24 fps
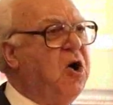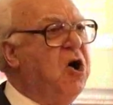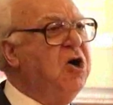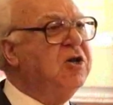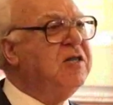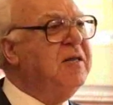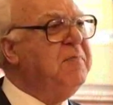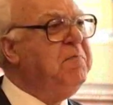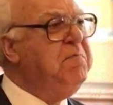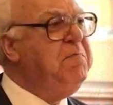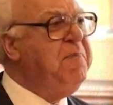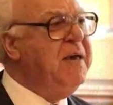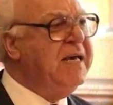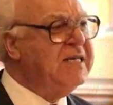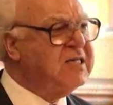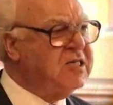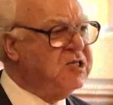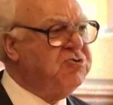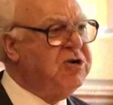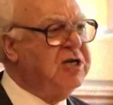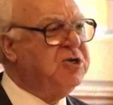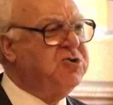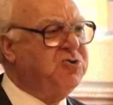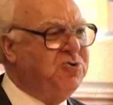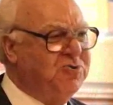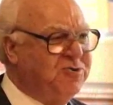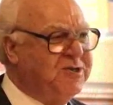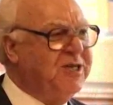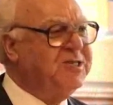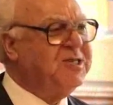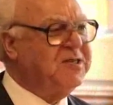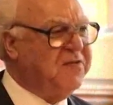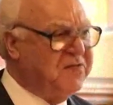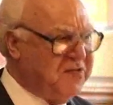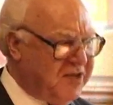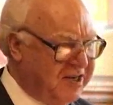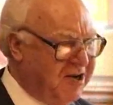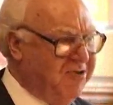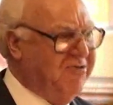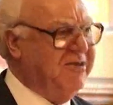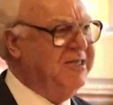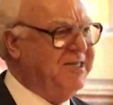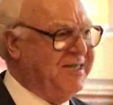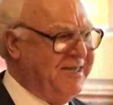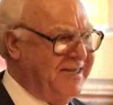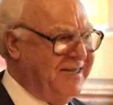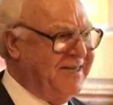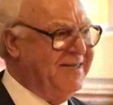are the best recruiters of
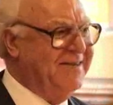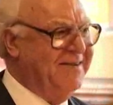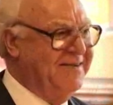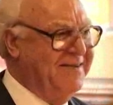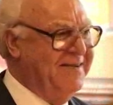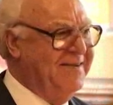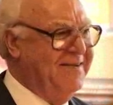terrorists.